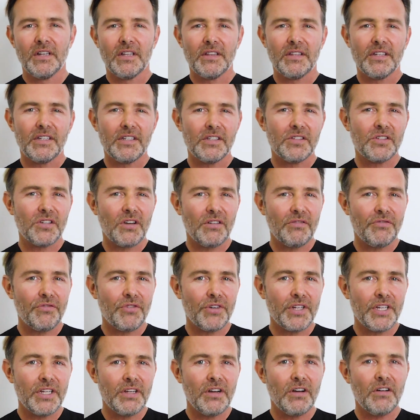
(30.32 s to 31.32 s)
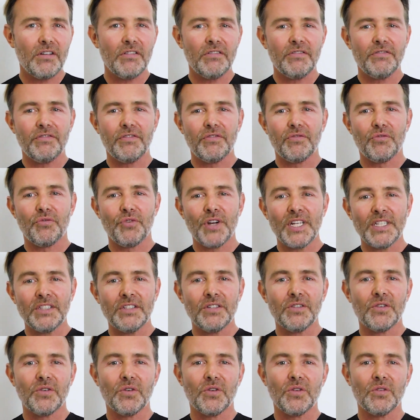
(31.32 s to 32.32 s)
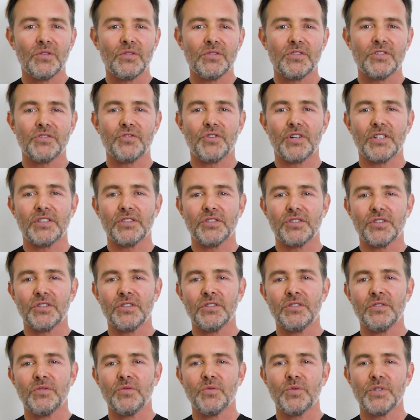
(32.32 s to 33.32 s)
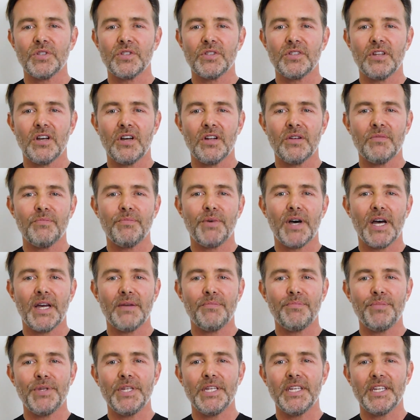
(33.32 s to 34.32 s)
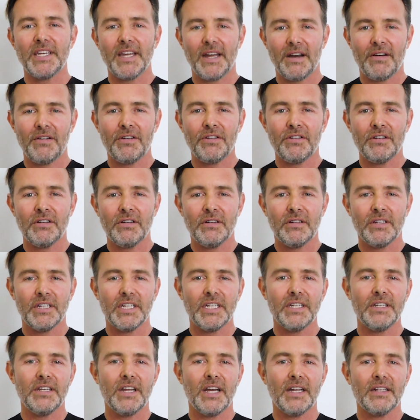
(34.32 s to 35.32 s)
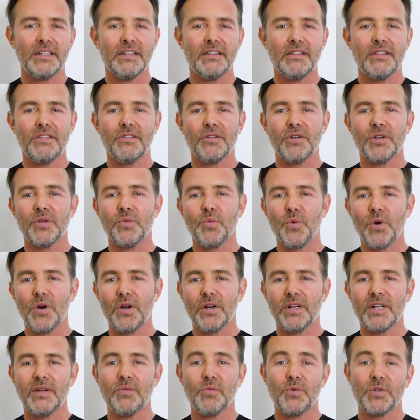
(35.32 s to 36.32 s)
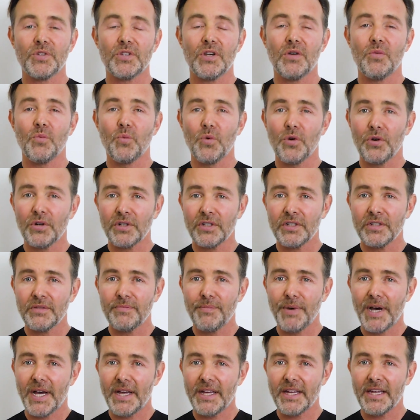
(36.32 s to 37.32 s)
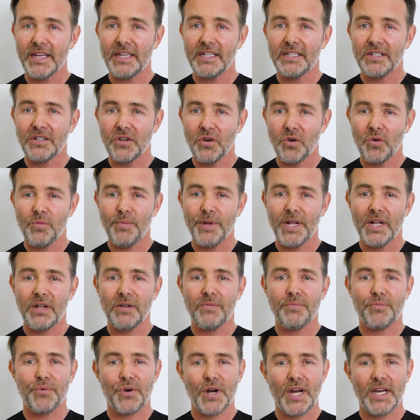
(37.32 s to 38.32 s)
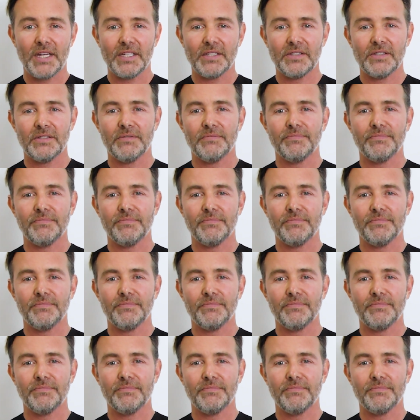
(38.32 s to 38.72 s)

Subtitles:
The discovery of retinol structure was done by P. Kerr in 1931 and was awarded by a Nobel Prize.